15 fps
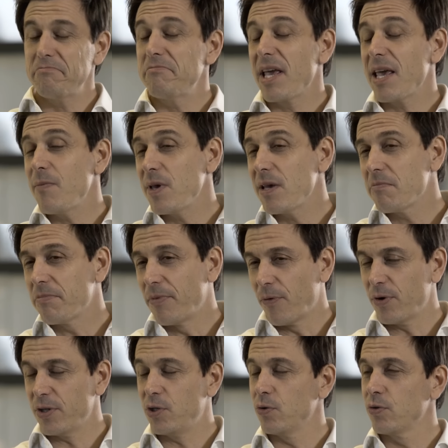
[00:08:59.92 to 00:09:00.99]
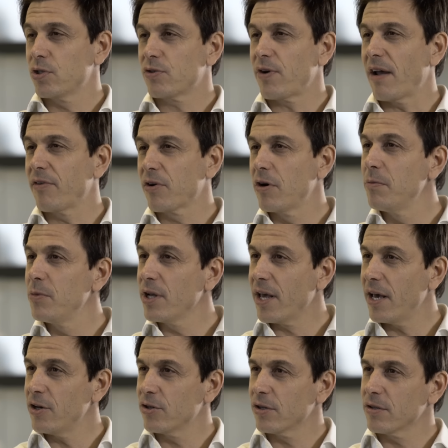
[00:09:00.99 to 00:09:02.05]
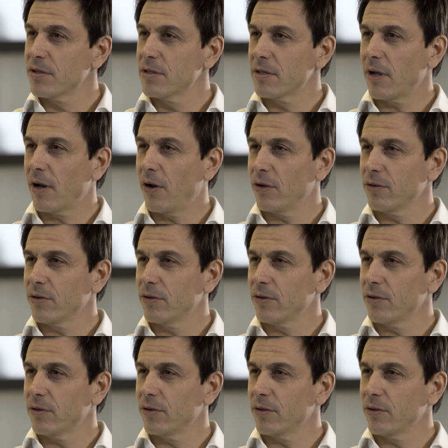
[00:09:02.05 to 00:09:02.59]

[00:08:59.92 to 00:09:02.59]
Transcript: Maybe reduce driver communications a